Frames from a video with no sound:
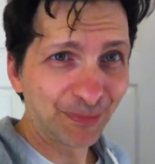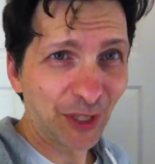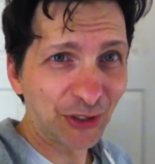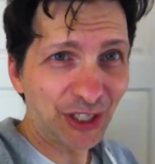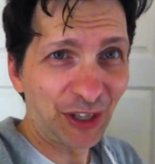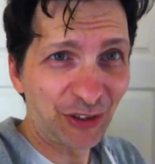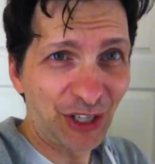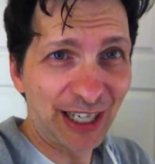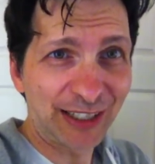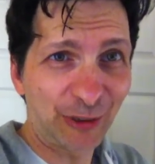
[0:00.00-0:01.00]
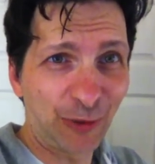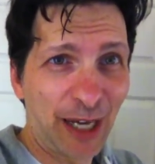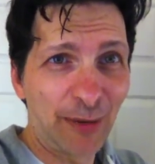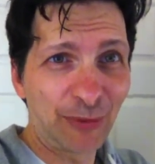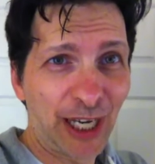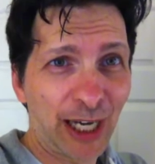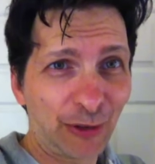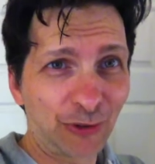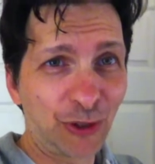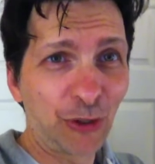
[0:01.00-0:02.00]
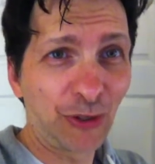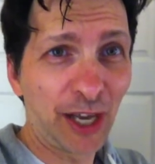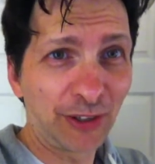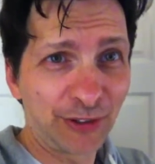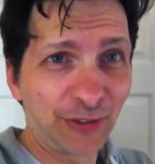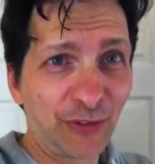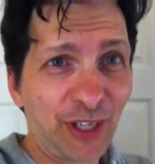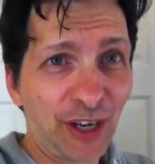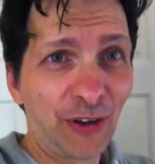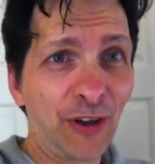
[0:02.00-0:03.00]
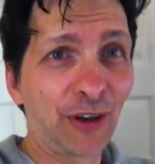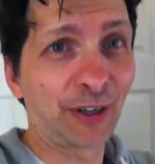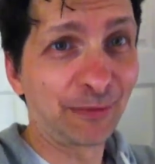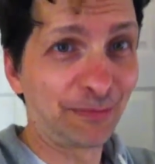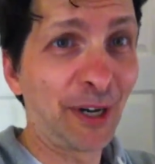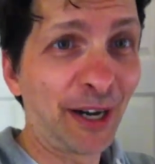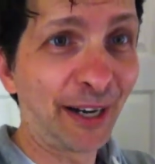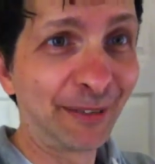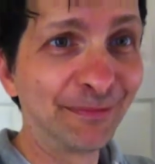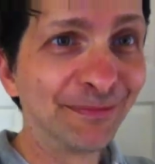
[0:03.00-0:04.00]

I'll see you at the next um, Take 2000 video log. Bye.